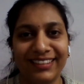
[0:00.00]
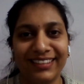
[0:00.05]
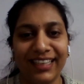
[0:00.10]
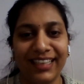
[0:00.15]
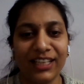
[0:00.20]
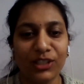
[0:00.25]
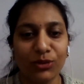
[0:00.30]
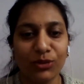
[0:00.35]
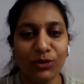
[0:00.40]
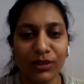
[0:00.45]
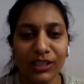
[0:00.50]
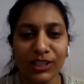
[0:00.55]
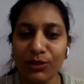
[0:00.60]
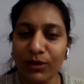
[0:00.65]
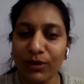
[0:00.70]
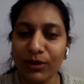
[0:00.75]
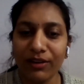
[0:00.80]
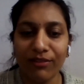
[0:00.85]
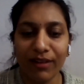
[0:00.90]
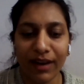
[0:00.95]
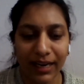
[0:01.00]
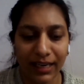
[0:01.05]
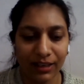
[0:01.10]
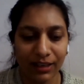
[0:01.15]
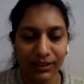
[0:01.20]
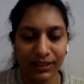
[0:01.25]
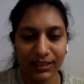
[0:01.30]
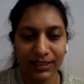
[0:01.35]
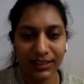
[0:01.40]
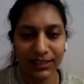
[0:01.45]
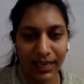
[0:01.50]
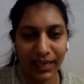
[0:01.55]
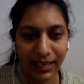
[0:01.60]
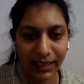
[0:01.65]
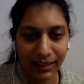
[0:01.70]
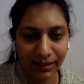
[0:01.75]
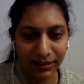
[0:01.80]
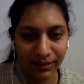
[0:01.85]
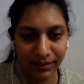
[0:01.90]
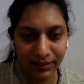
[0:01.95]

Yes, students, you can write on the chat.